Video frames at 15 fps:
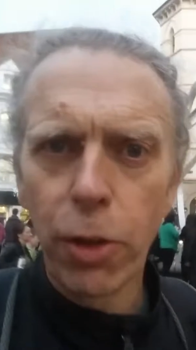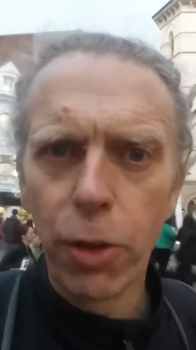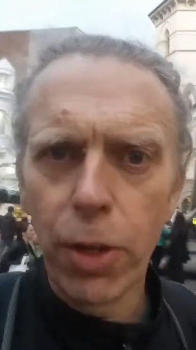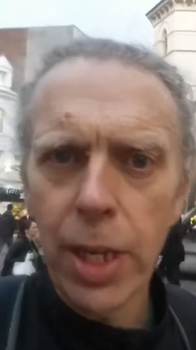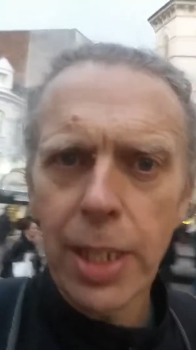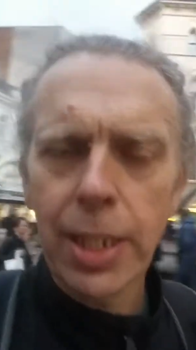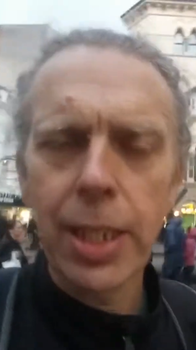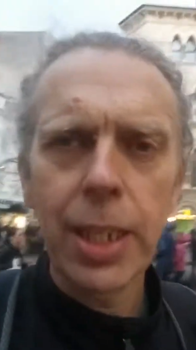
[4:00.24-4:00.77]
do
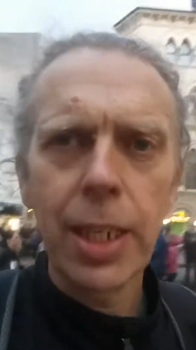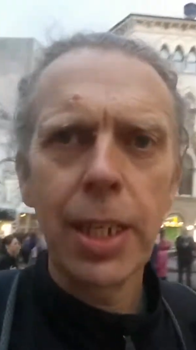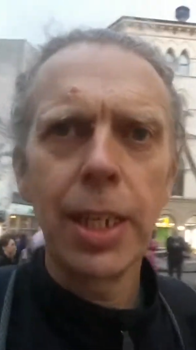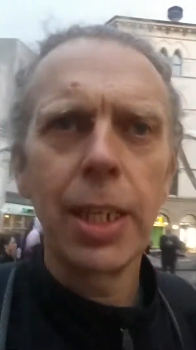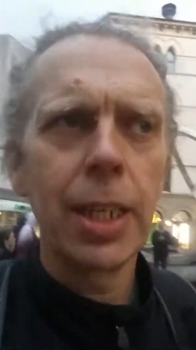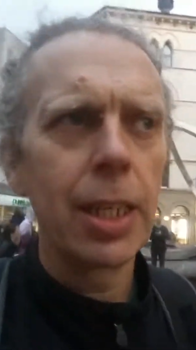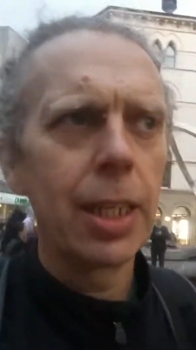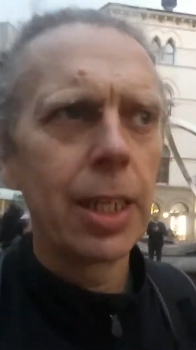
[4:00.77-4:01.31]
is,
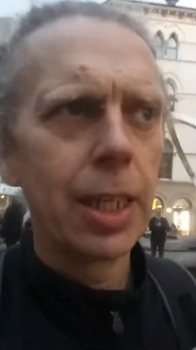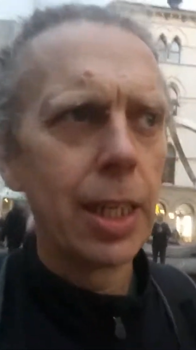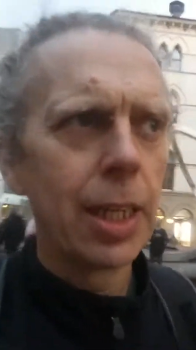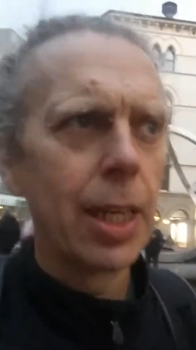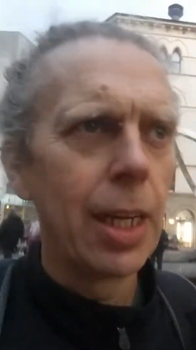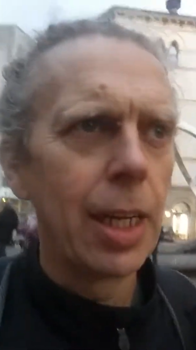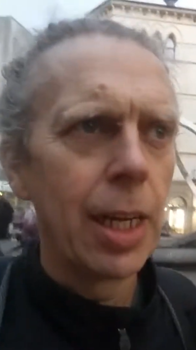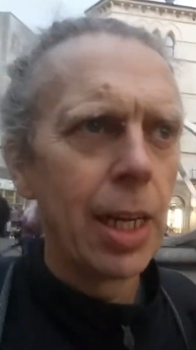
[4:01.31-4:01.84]

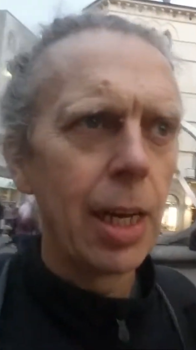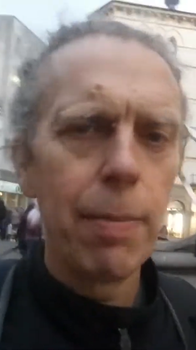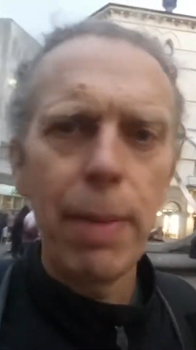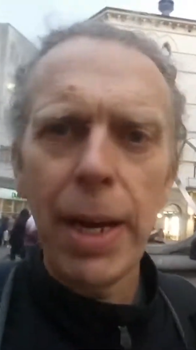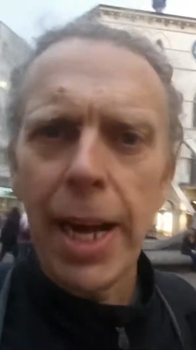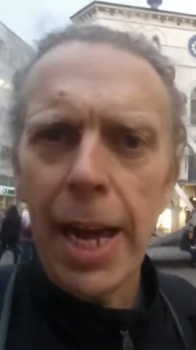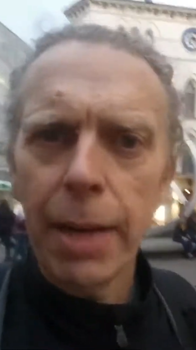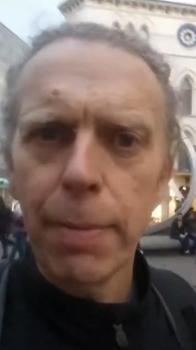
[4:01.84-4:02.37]
I
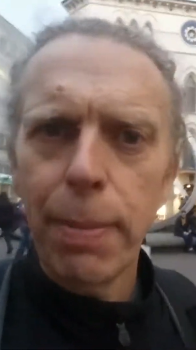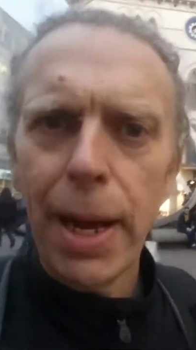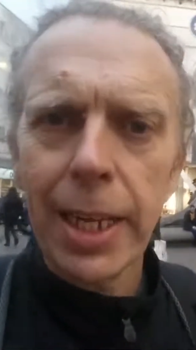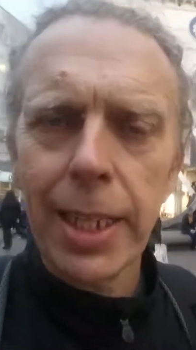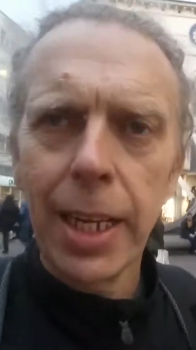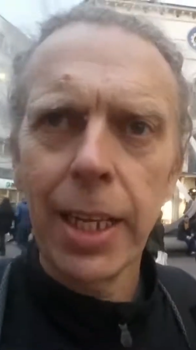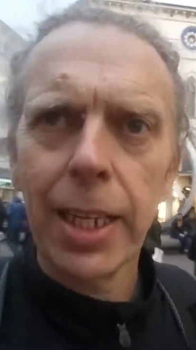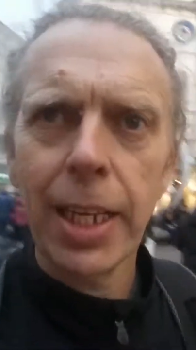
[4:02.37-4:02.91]
might hang
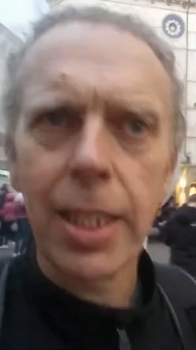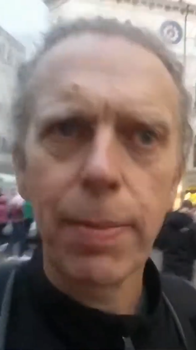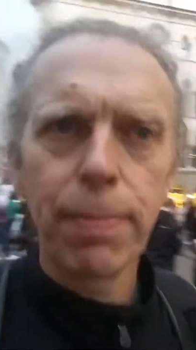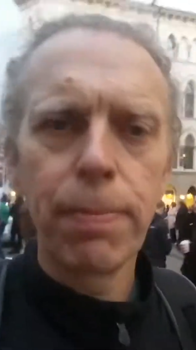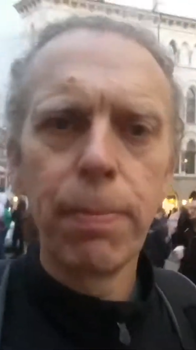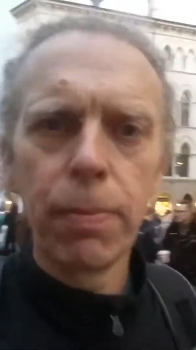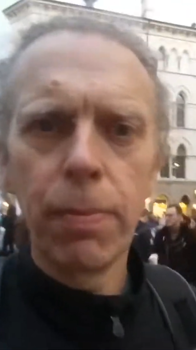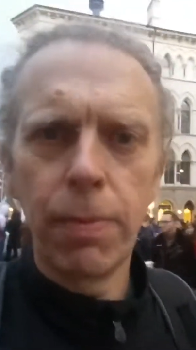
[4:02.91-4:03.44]
back till it gets
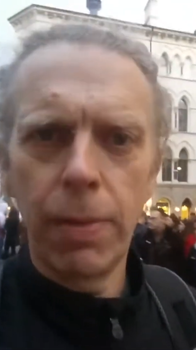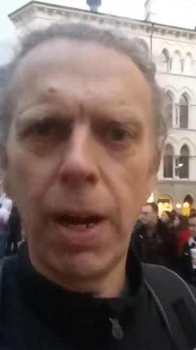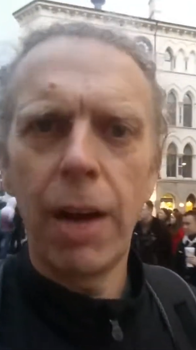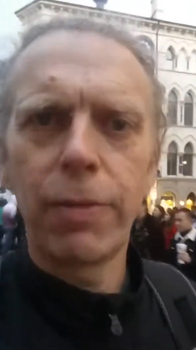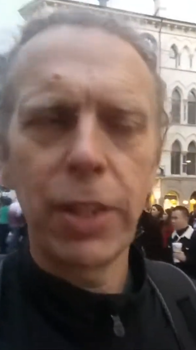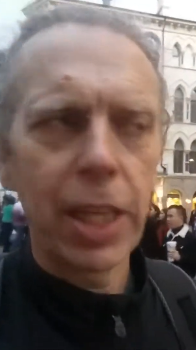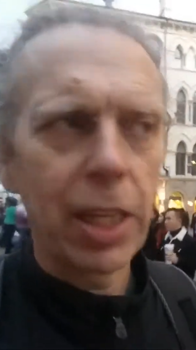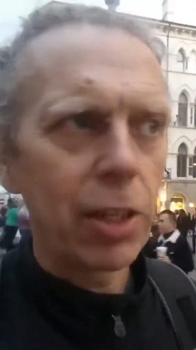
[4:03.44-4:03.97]

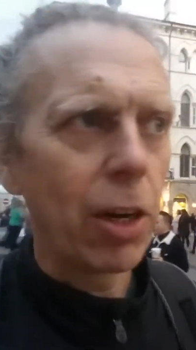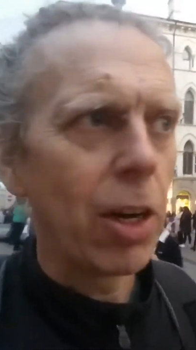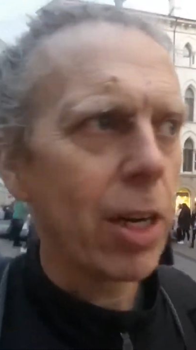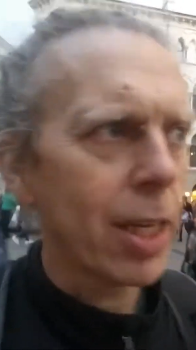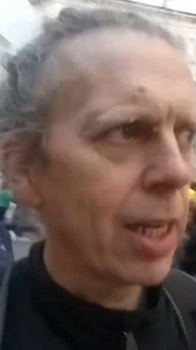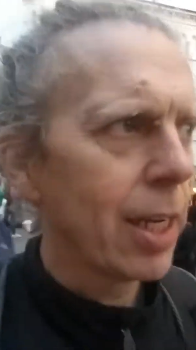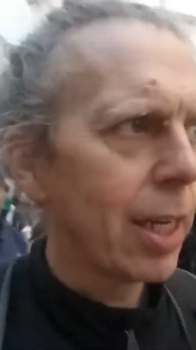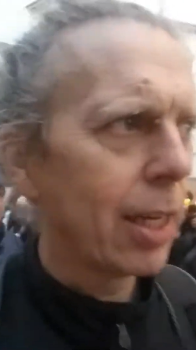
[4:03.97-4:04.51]
obviously dark,